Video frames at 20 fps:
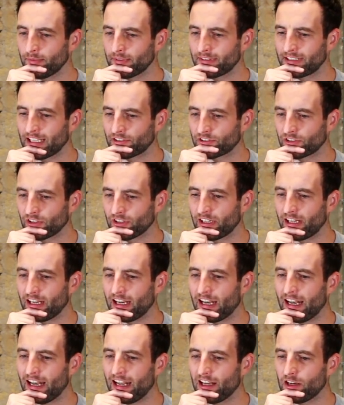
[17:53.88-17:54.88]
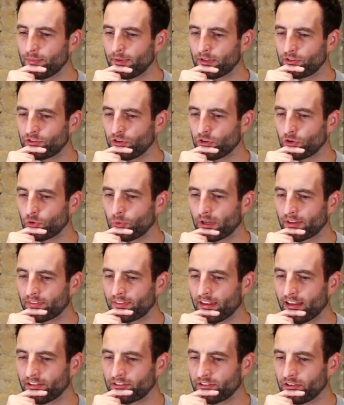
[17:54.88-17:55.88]
Dad's gone in a little bit too quick
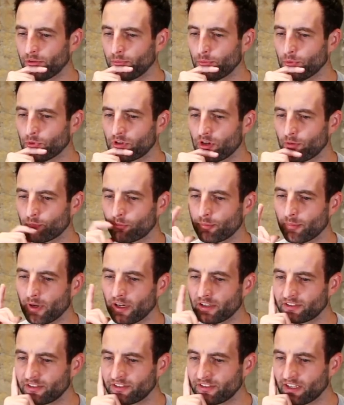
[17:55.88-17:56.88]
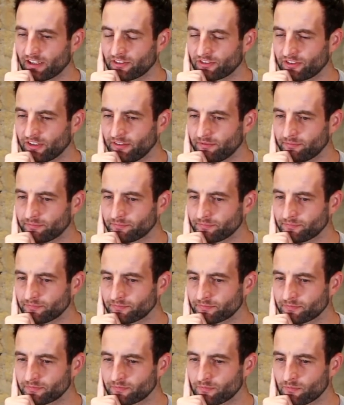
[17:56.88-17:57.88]
there, so it will compromise his exit.
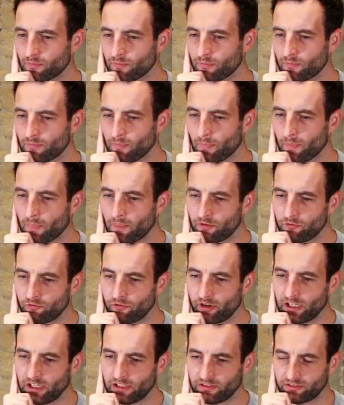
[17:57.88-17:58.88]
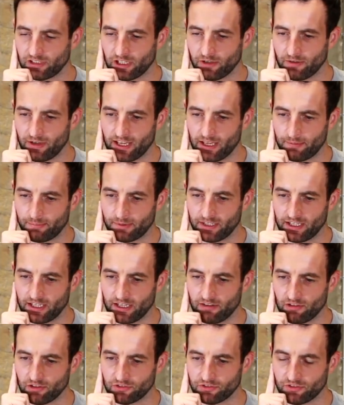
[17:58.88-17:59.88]
Really slow hairpin
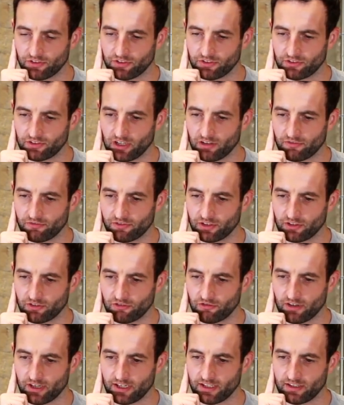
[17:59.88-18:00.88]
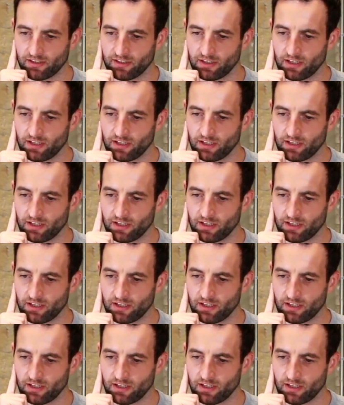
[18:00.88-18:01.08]
here onto the start-finish straight.